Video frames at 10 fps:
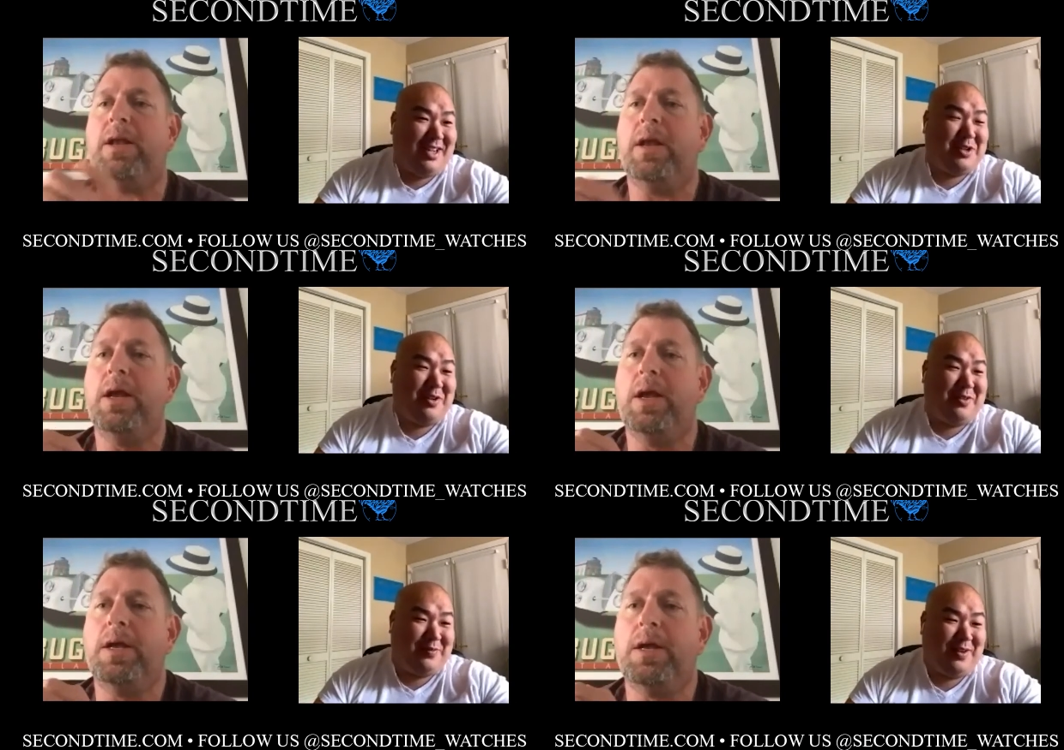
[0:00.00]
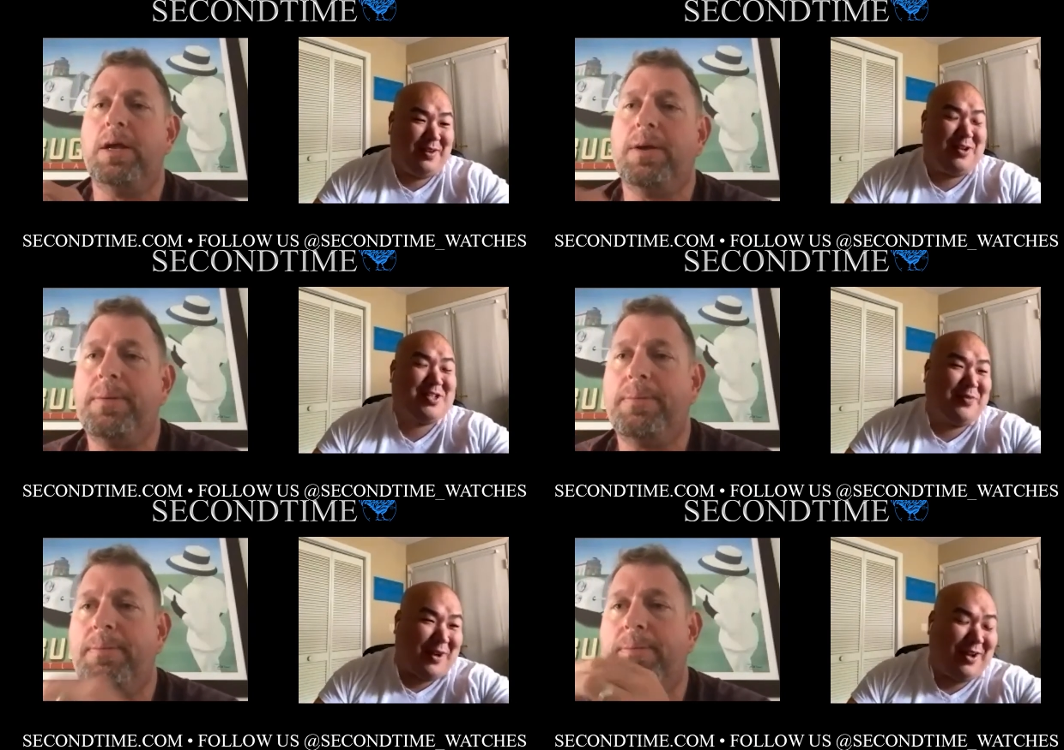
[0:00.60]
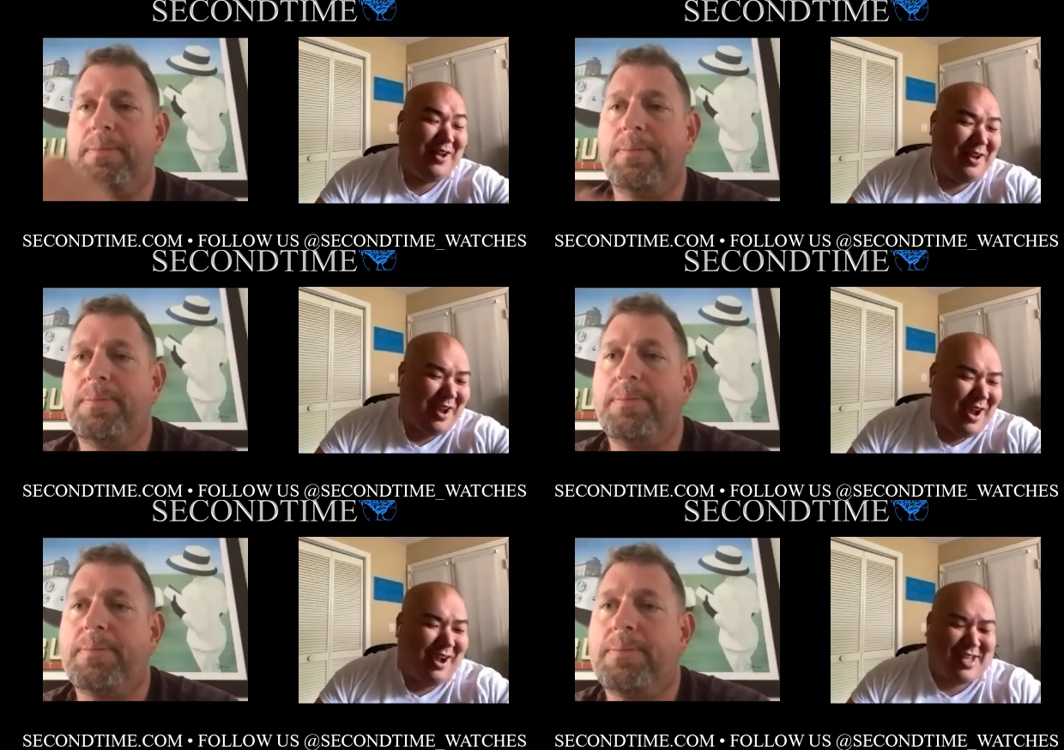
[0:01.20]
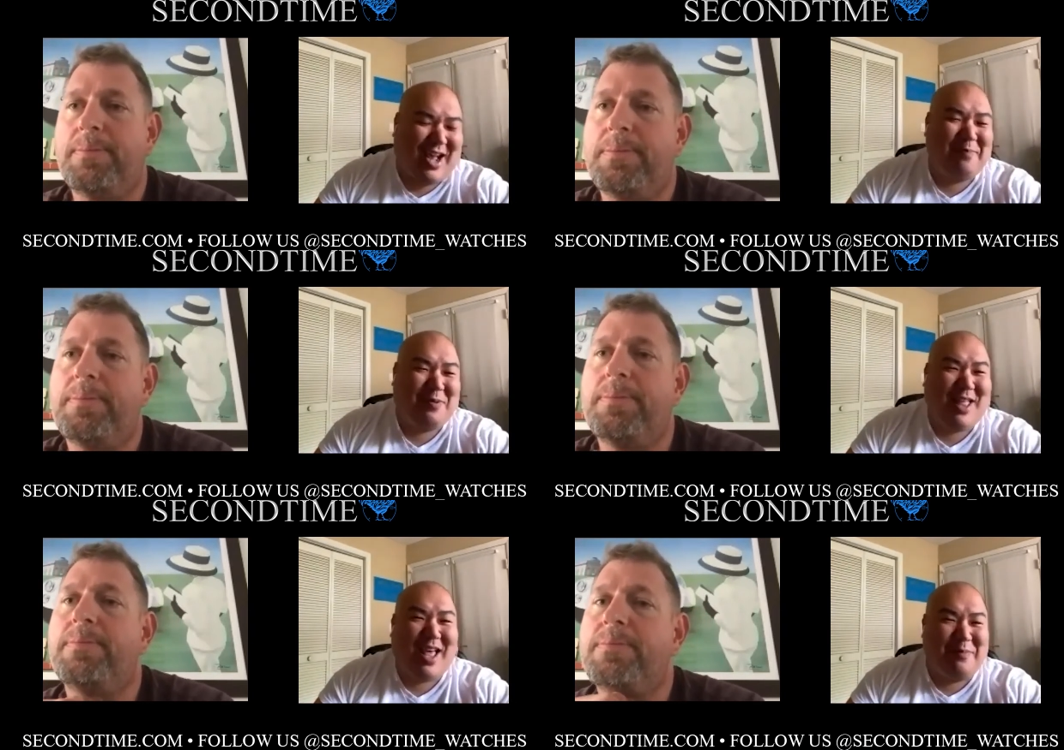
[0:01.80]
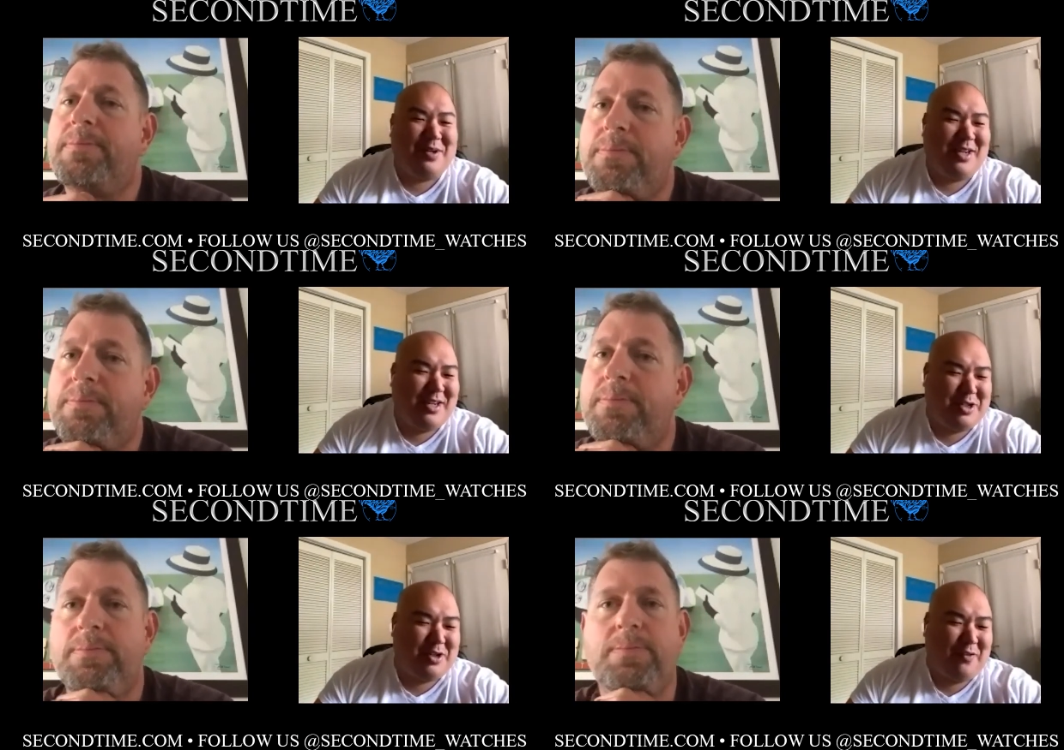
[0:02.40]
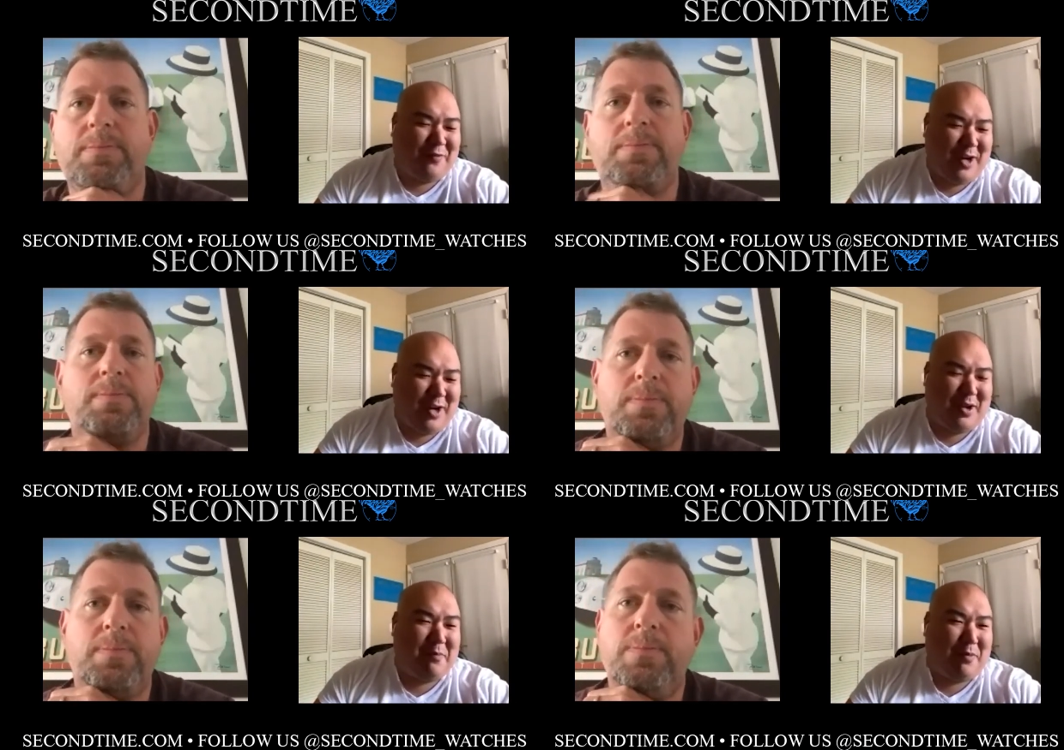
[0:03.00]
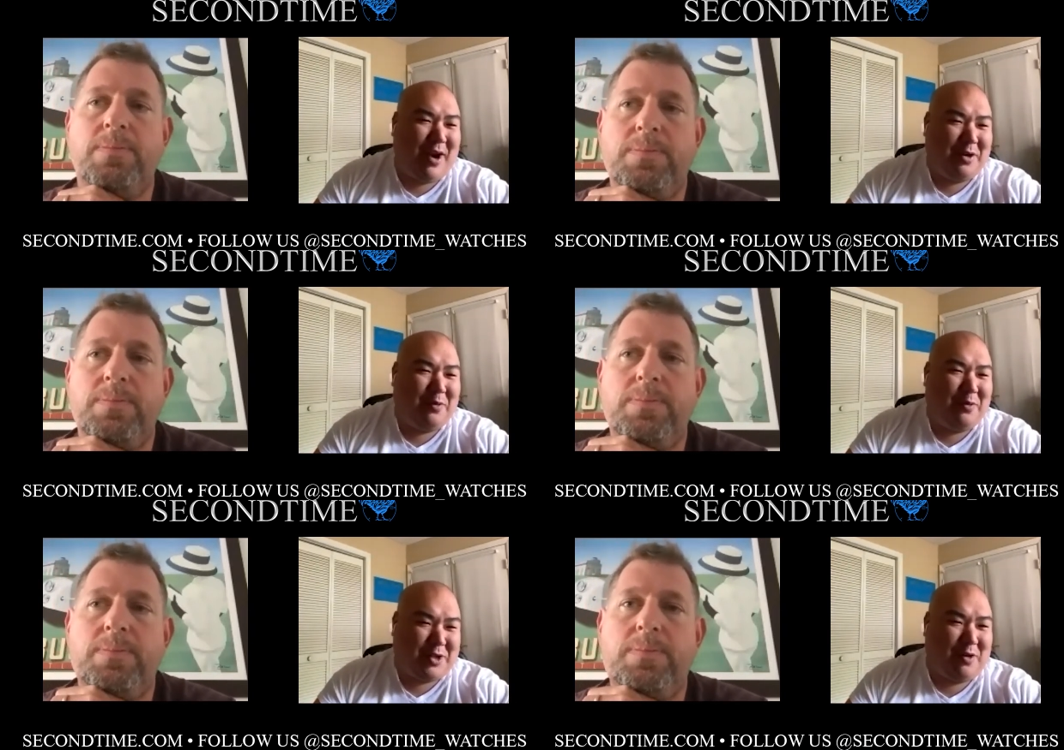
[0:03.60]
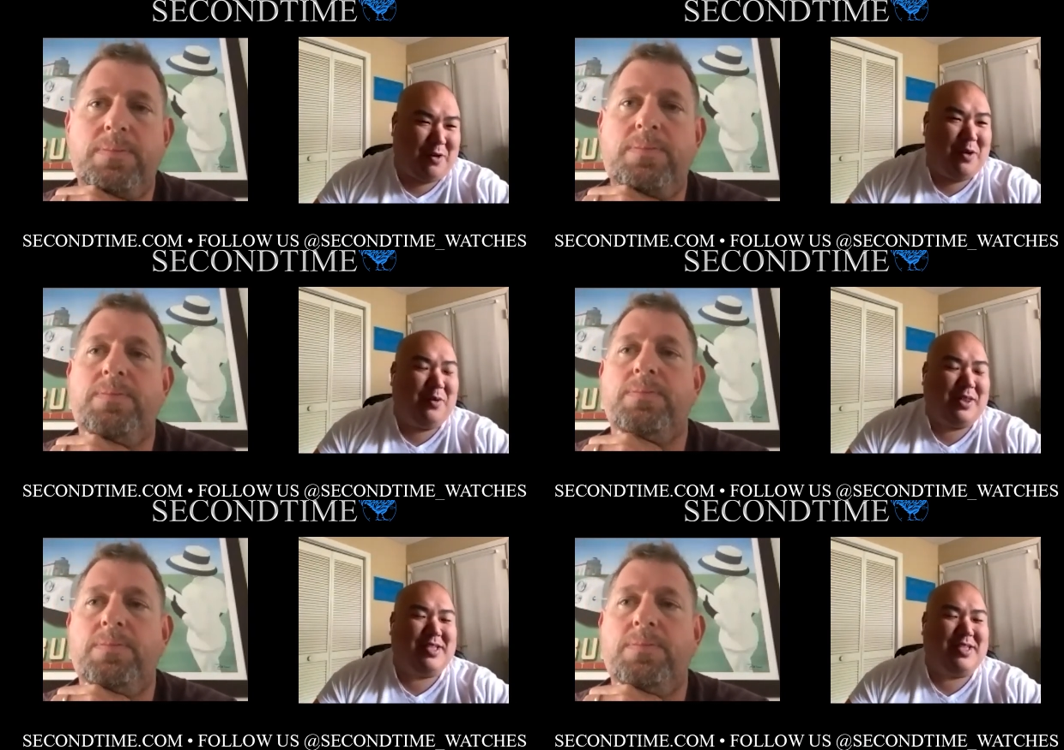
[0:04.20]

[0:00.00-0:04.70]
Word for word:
Speaker 1: at, you to first of all. On top of that, I'm gonna need you to find me a brand new Richard Mille with a